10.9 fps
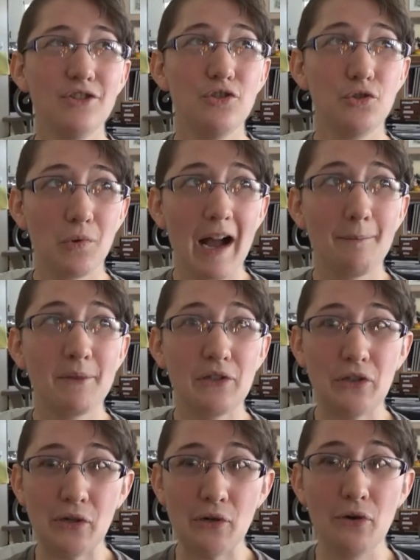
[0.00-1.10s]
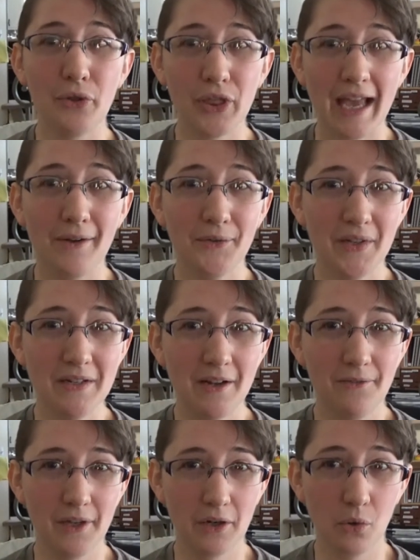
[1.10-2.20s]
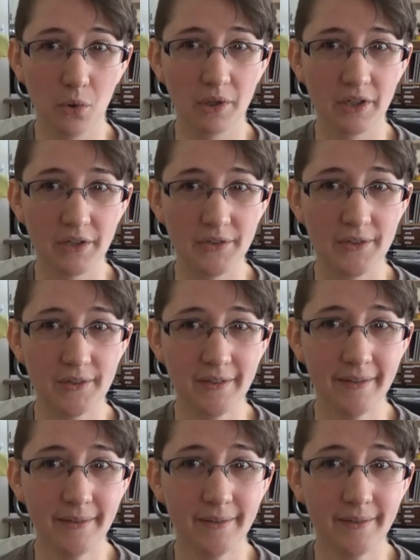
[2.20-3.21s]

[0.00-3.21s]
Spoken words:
dropped 2,000 of their orders.